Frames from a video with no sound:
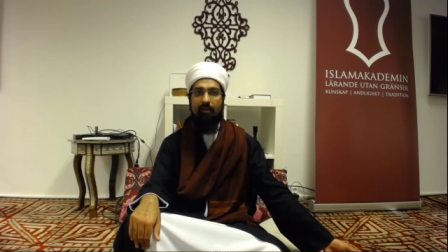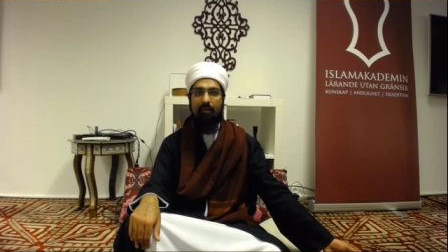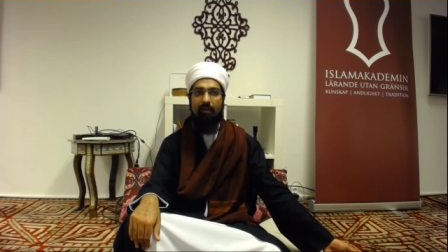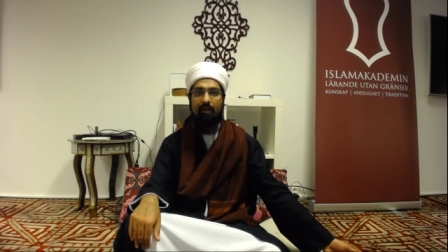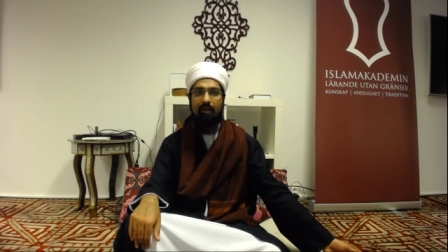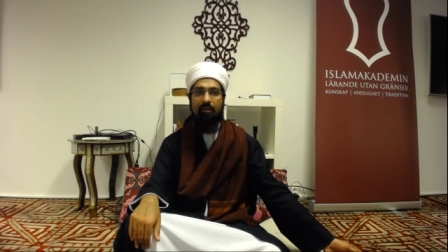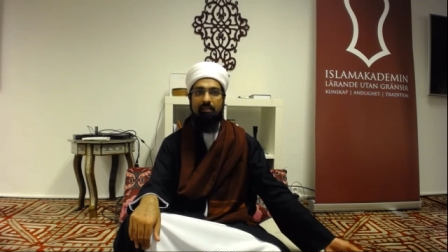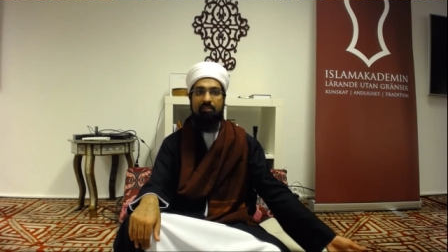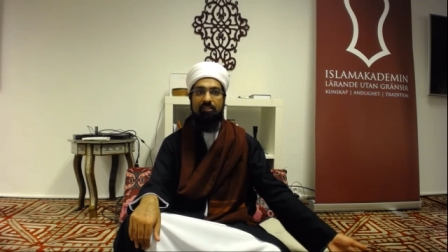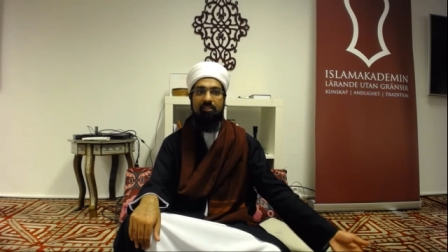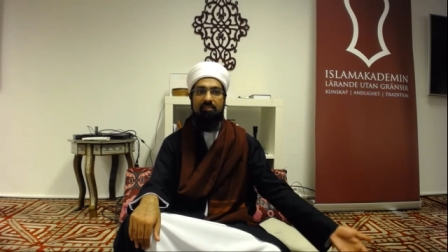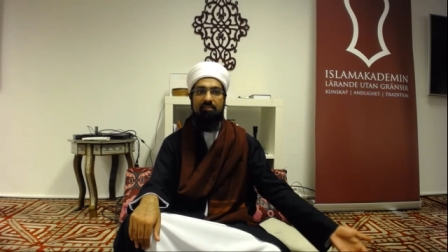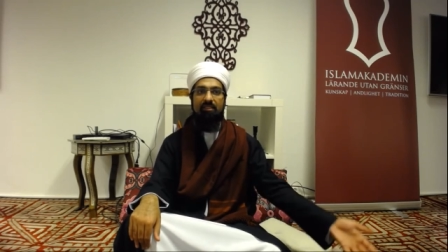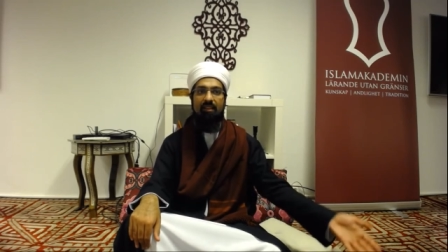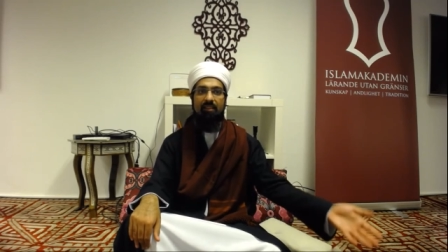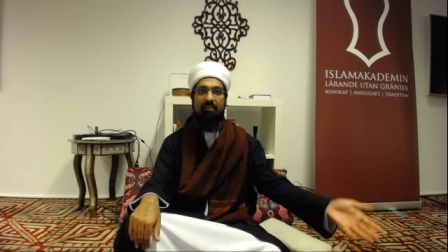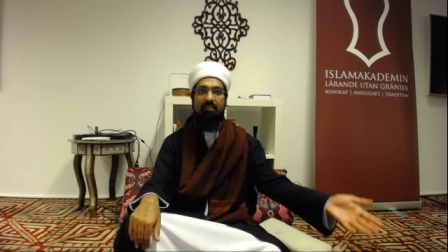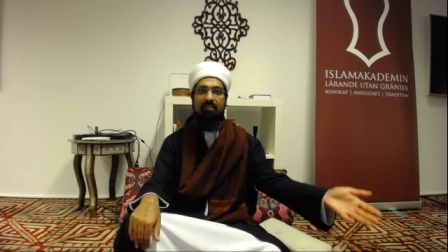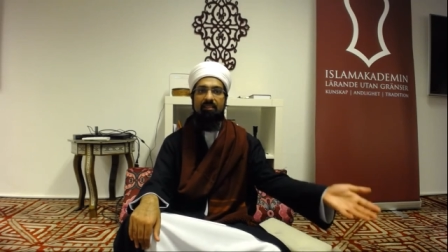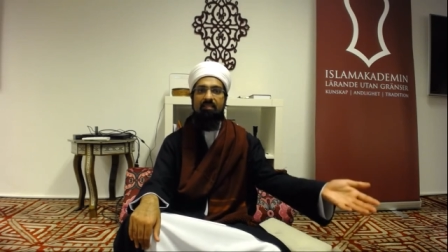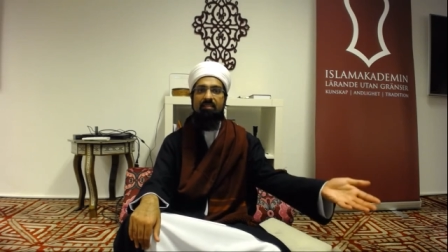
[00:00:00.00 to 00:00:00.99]
And she
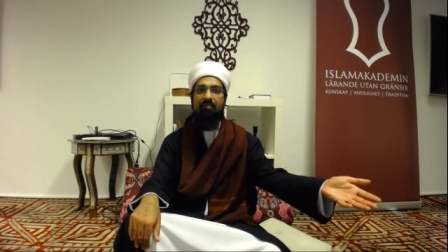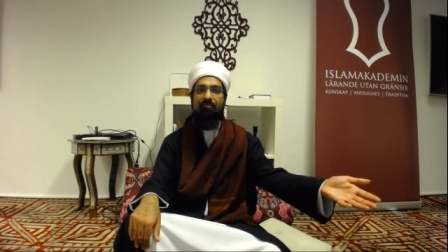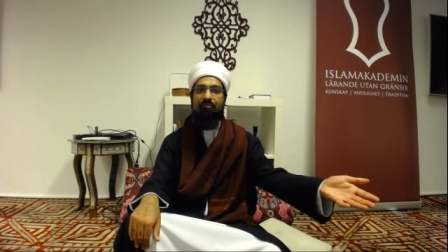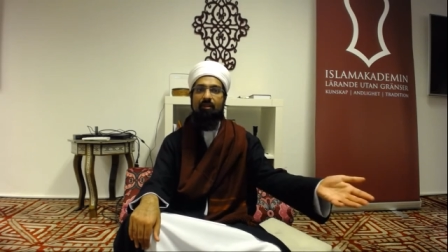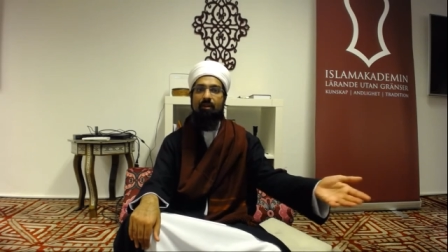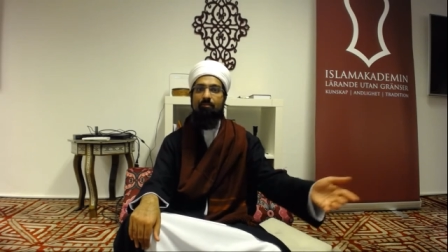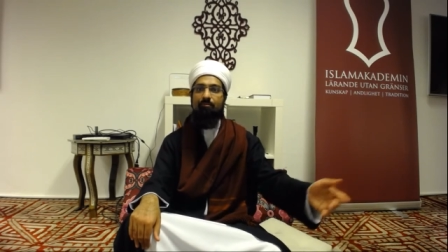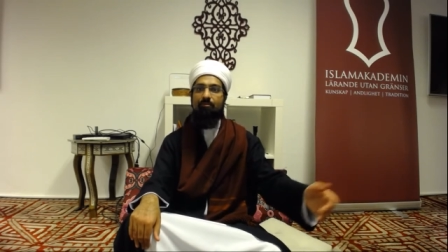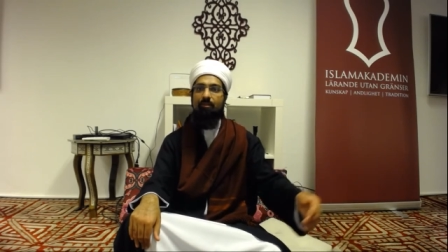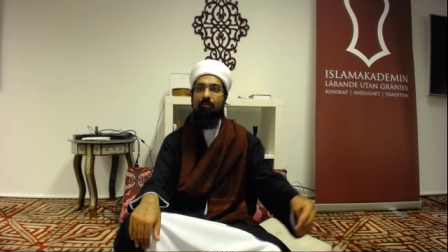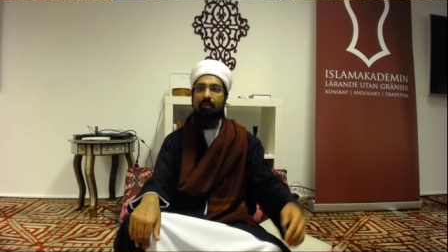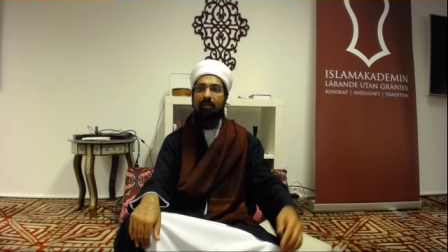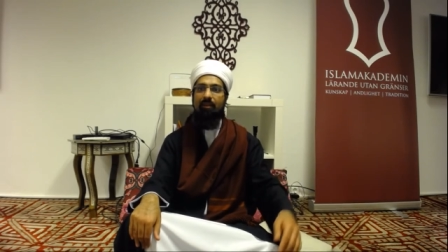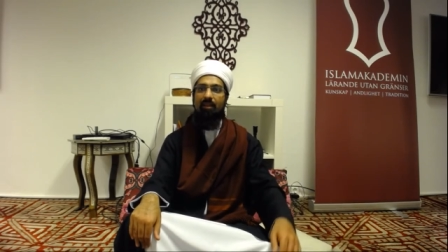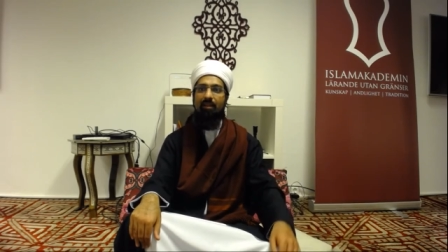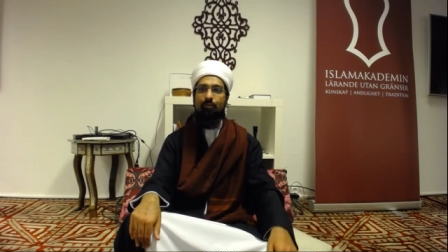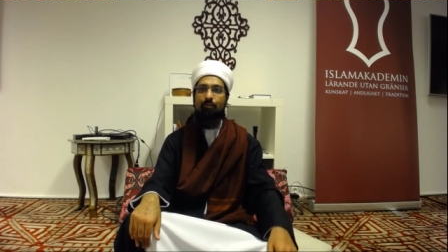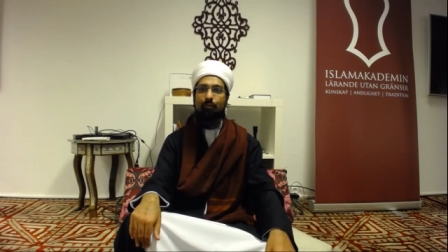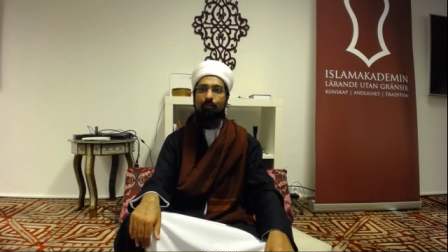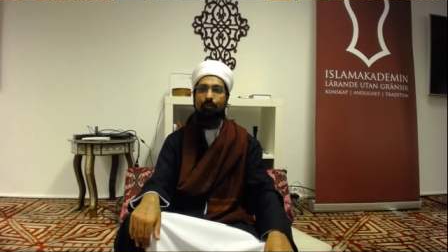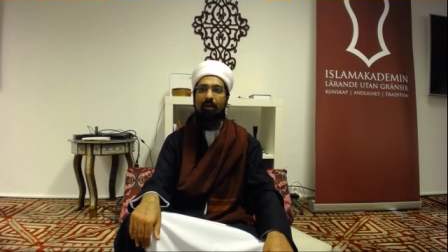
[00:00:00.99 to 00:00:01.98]
said, "These have come from Allah
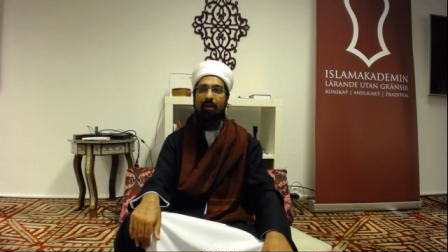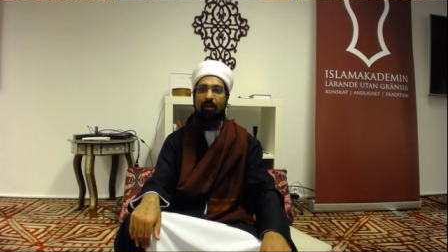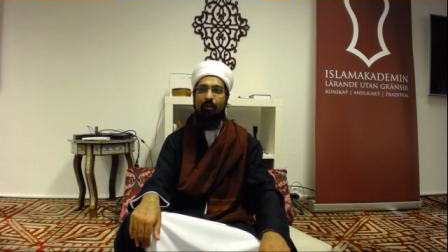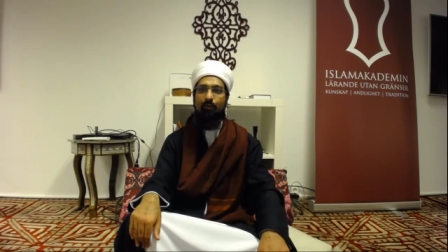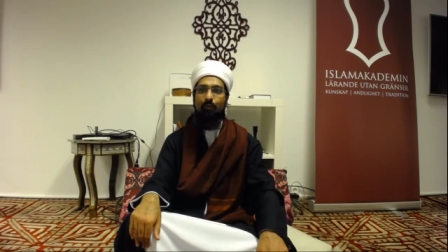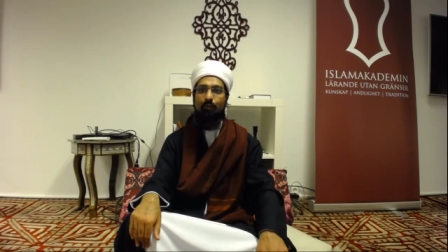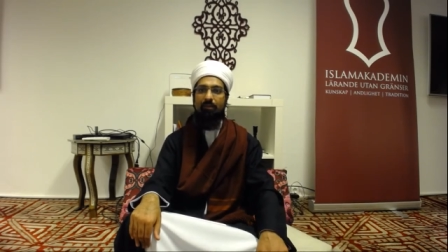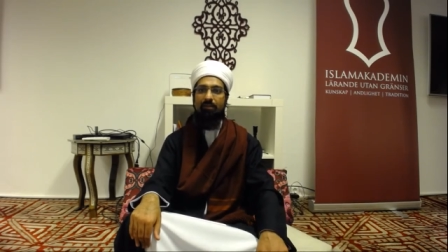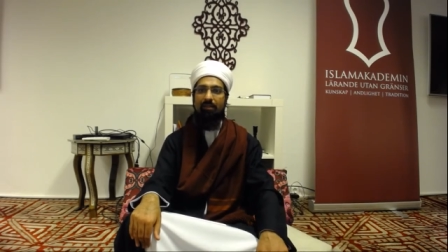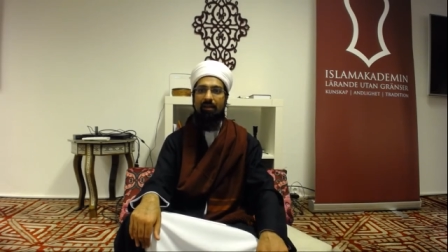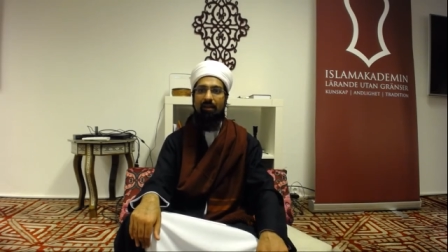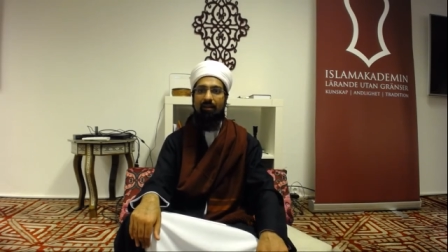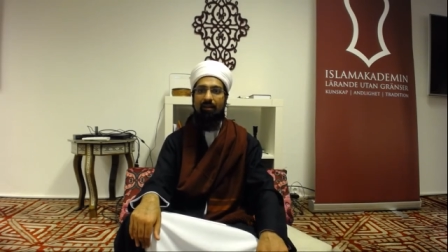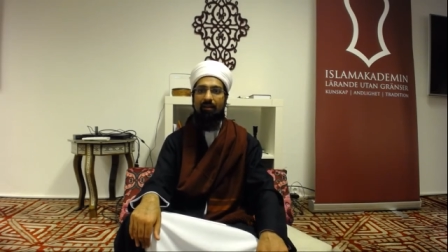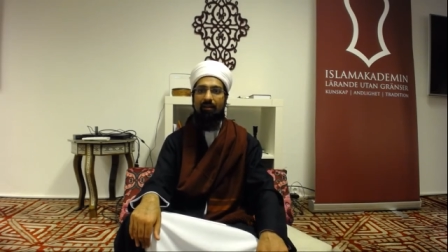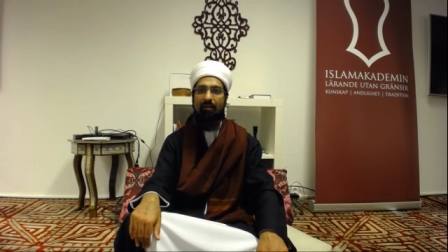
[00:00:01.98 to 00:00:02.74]
subhanahu wa ta'ala."